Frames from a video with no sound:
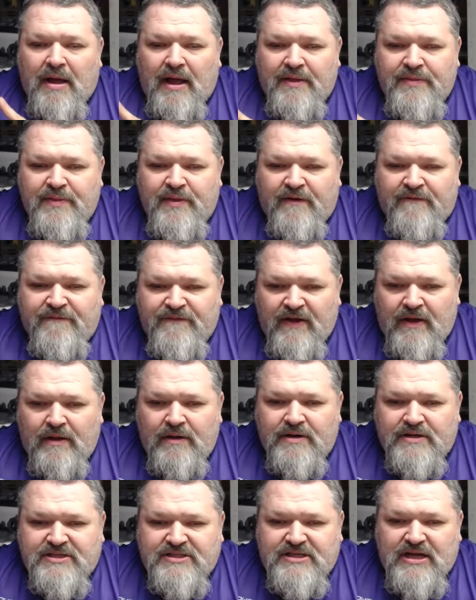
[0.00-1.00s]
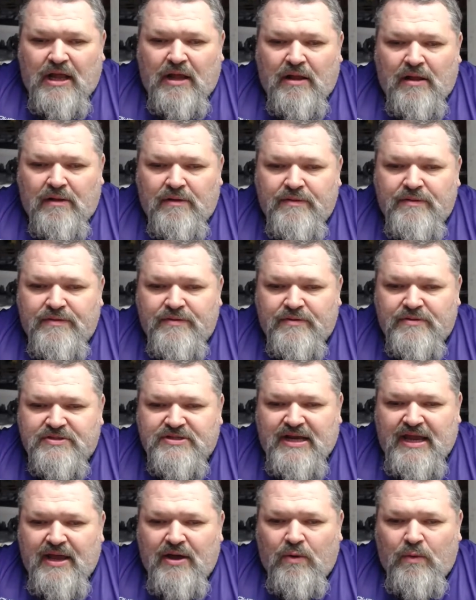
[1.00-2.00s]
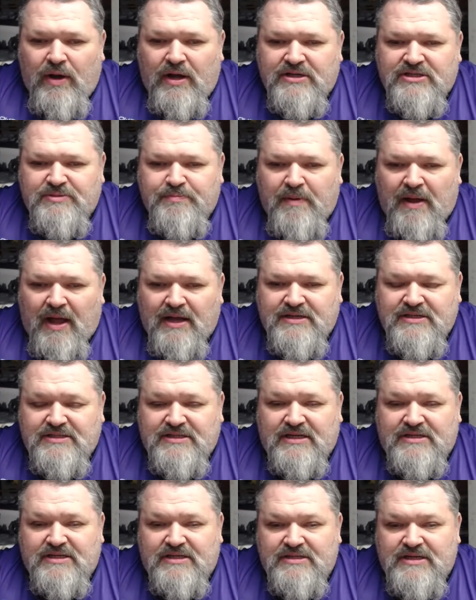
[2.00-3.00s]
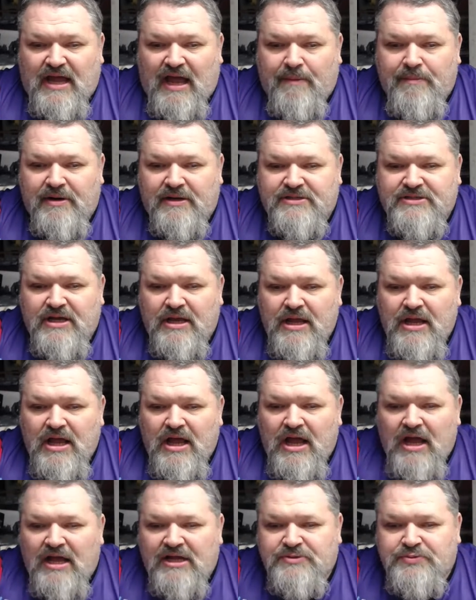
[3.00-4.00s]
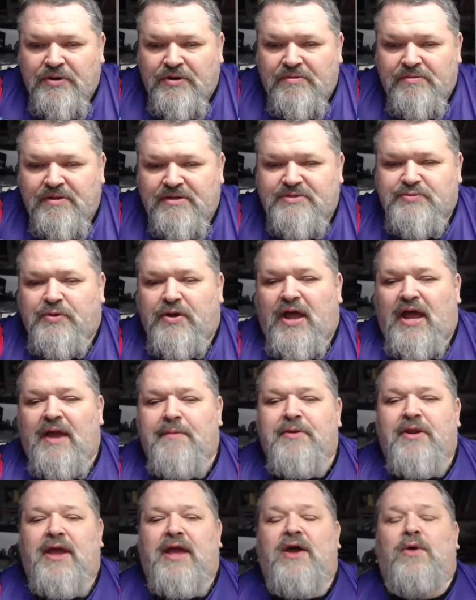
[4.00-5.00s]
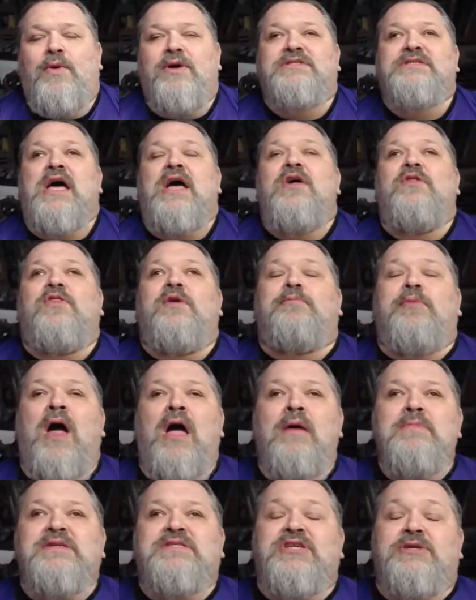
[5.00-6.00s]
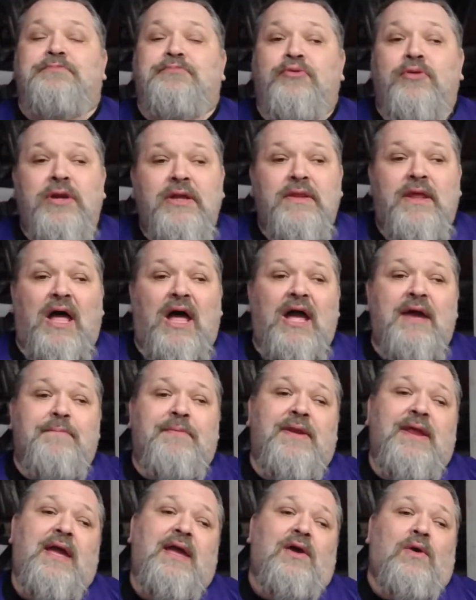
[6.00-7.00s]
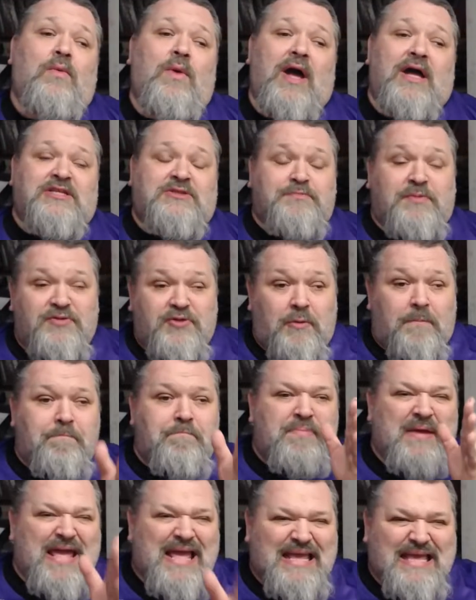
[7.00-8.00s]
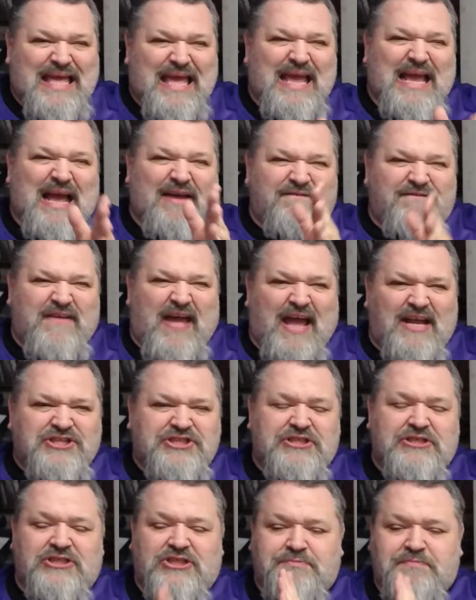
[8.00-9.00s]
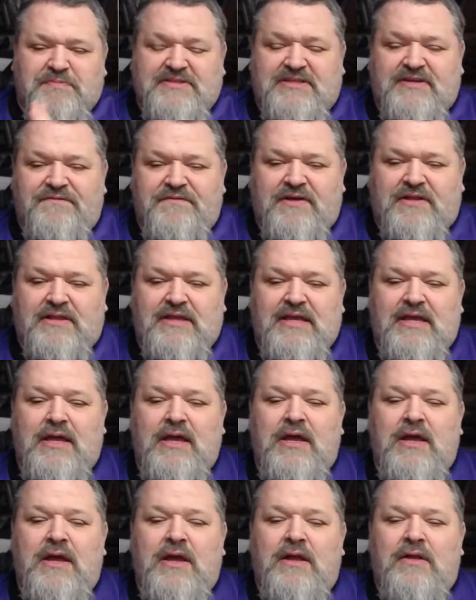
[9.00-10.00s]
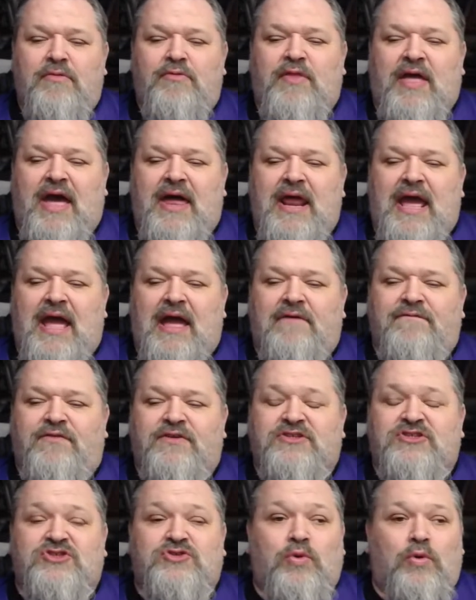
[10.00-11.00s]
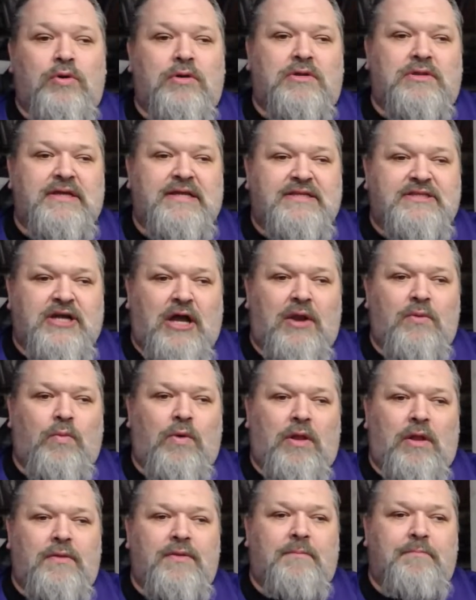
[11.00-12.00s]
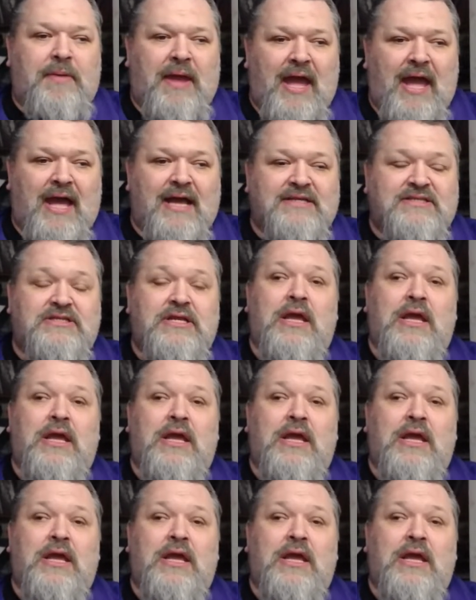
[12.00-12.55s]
their failure to sell those AOS boxes as Indominus. Struggling with hype in AOS. The problem is they're putting the hype in AOS, but they're picking factions specifically that have historically done well in the past,